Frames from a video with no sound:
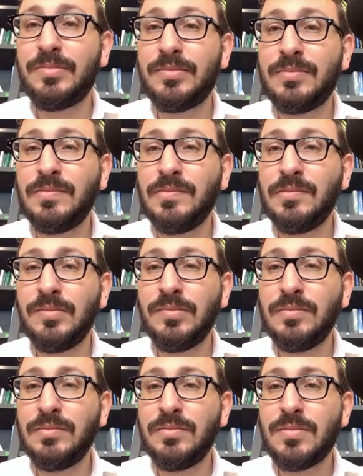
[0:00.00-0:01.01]

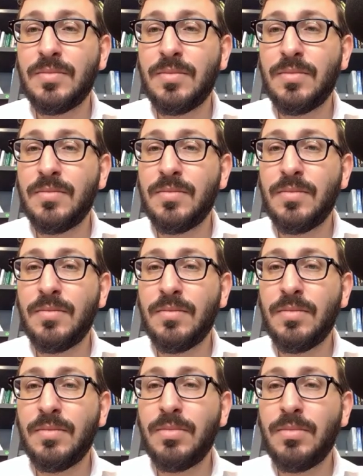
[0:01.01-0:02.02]

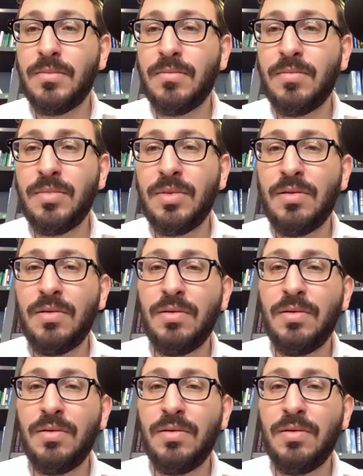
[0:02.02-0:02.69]
Nobody speaks.